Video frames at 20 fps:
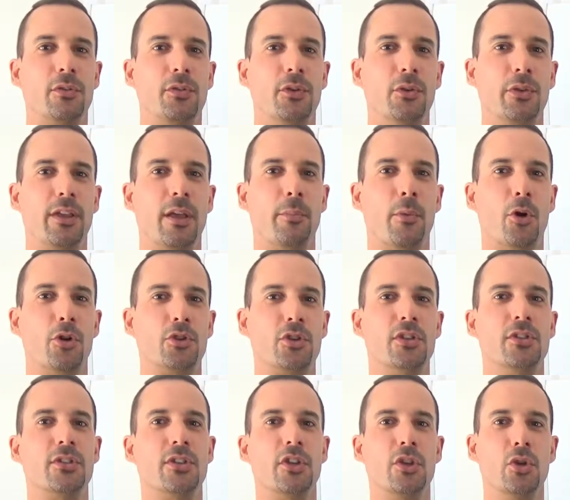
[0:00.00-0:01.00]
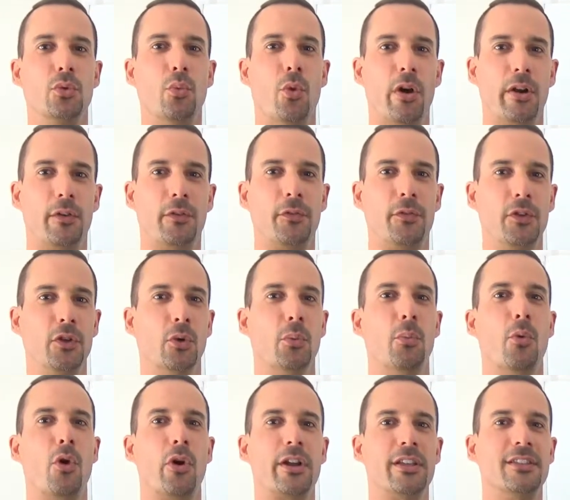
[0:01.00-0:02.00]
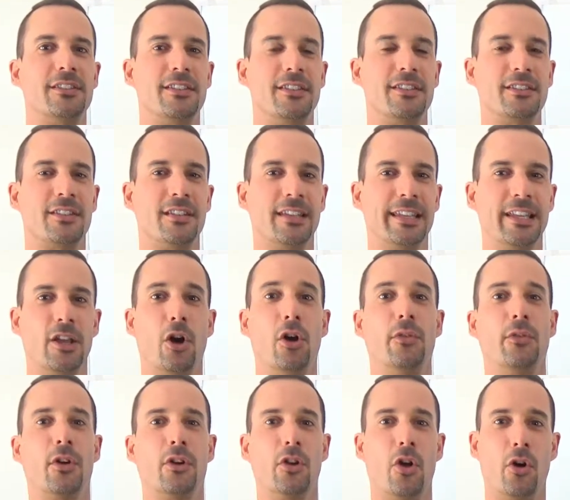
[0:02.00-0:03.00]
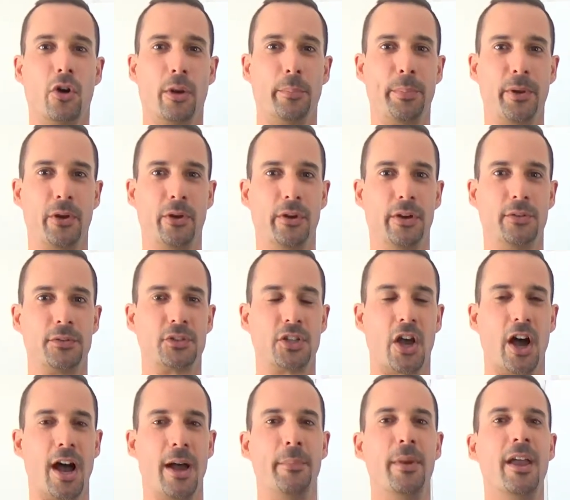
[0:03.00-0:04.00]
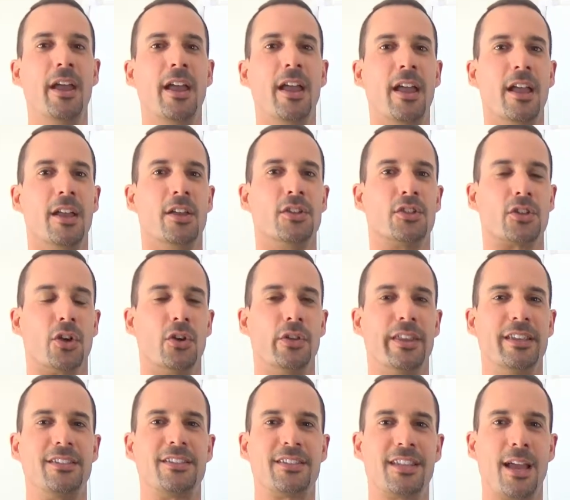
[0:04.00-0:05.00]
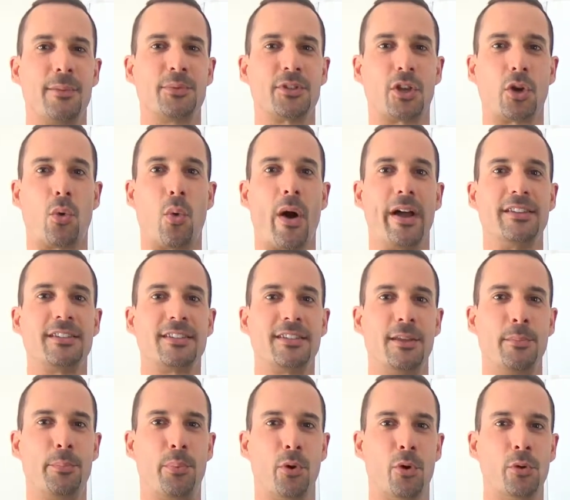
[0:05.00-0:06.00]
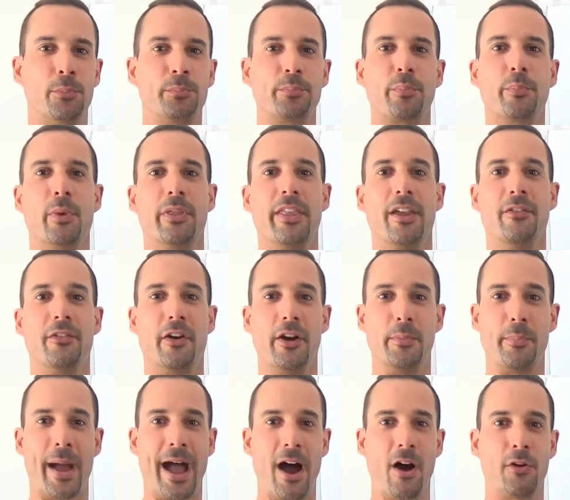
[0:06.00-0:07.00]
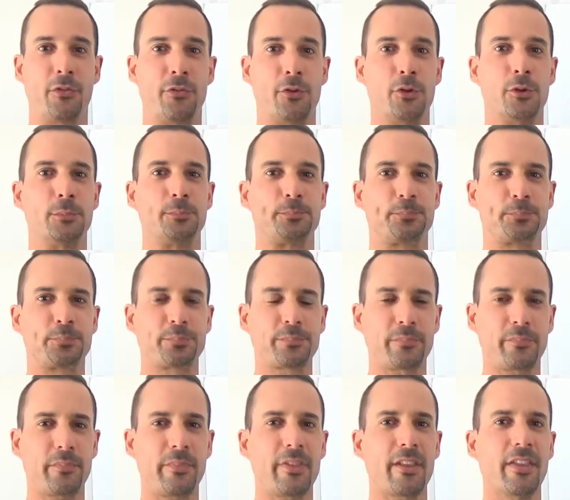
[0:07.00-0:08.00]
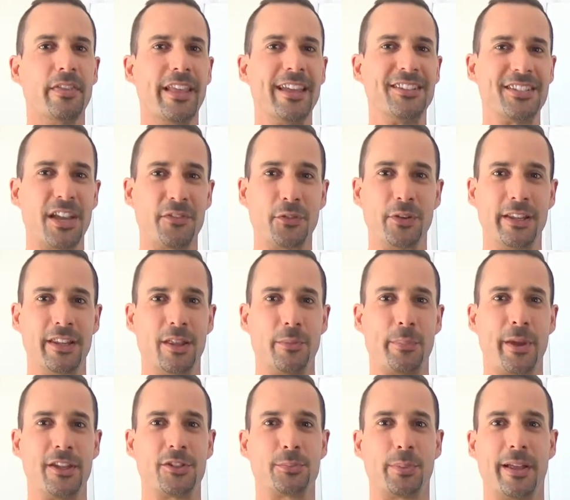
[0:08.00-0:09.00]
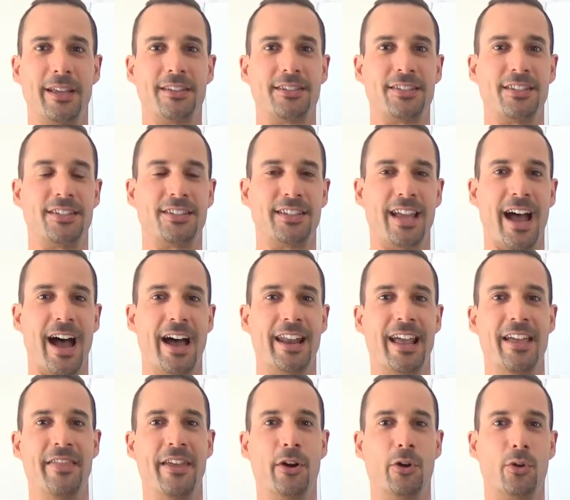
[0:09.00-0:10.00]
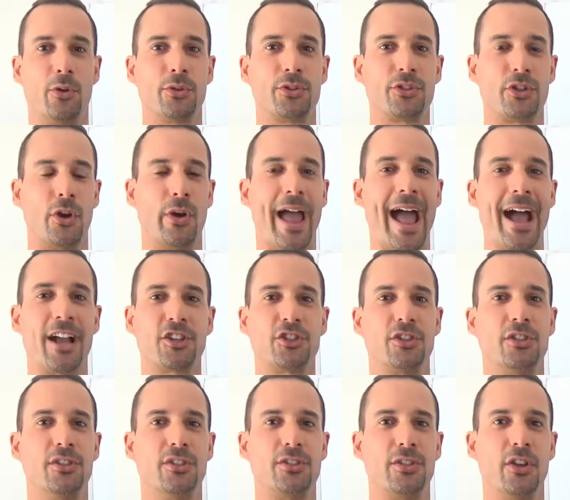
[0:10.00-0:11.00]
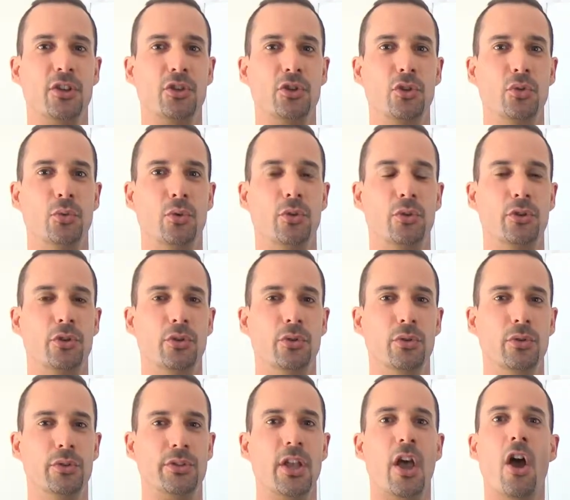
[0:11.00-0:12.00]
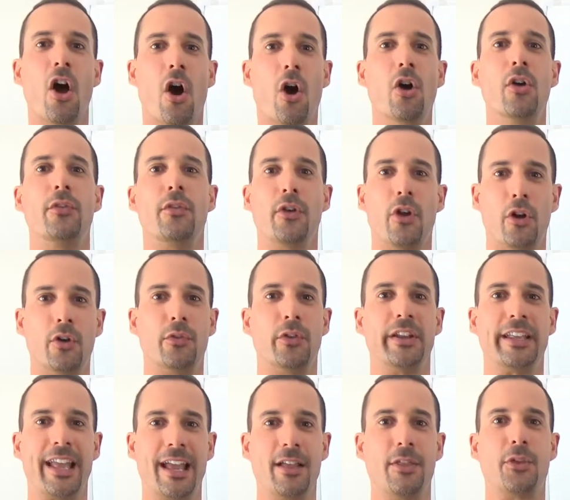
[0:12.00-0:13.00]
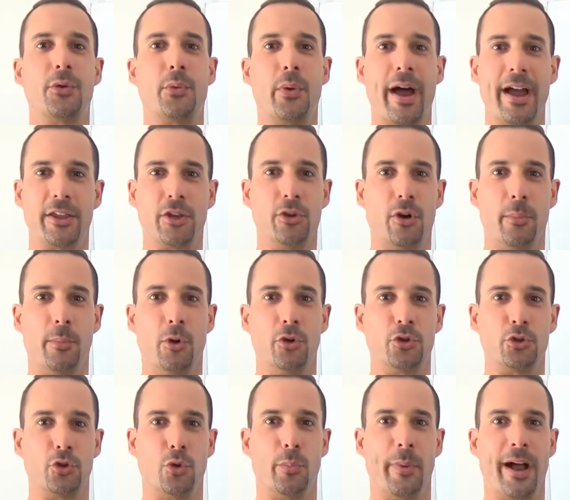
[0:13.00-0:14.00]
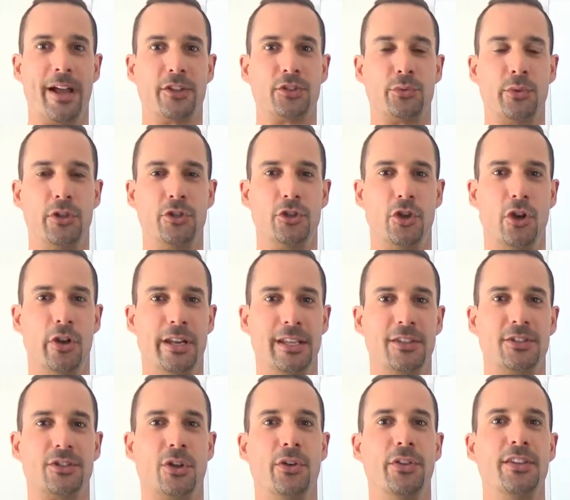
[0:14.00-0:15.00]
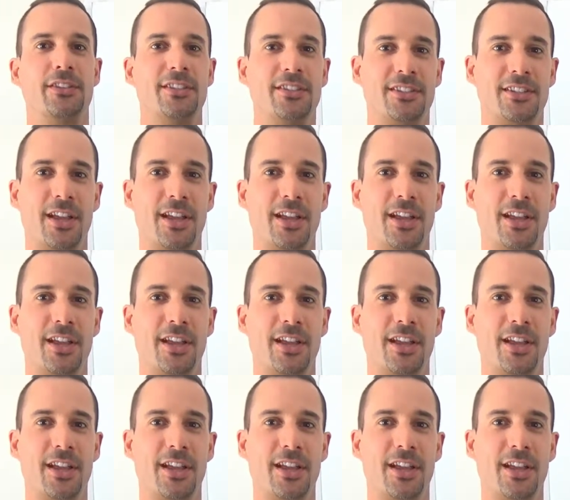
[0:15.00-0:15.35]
feel the emotions that you want to feel more consistently over a longer period of time. So these steps are quite simple, but they're very powerful they're definitely the best place to start, and they're also actions that you will use over and over again throughout your emotional mastery journey. So, this is